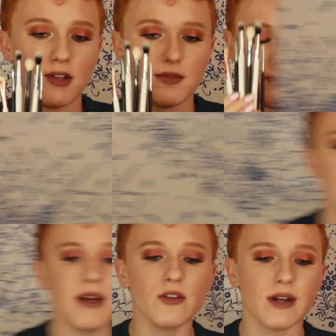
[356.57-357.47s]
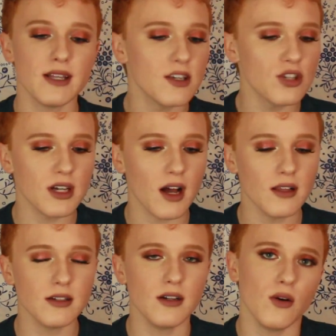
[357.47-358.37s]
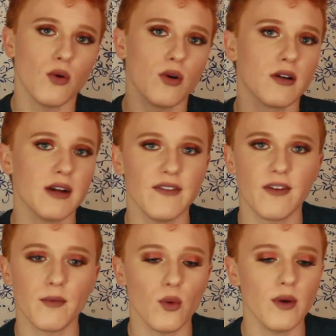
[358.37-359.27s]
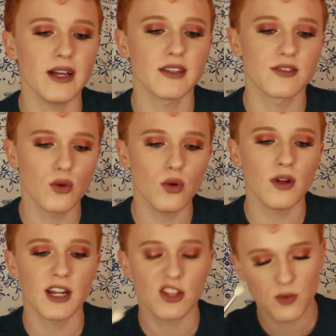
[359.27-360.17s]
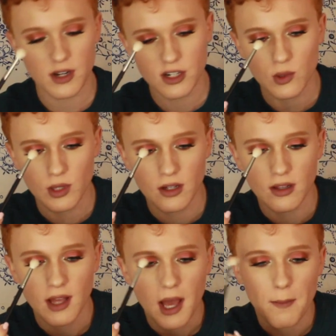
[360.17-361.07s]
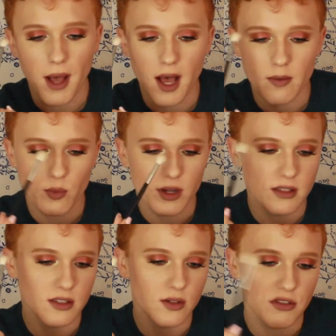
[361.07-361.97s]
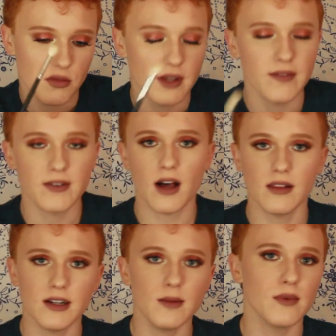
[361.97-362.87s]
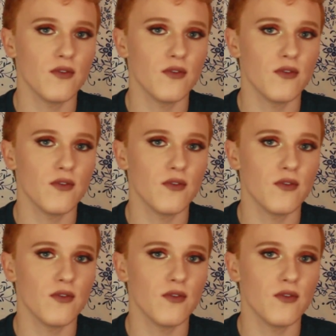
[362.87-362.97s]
Alright, so for my transition color, or if I'm going at school and I just wanna do a little pop 1, 2, 3 of color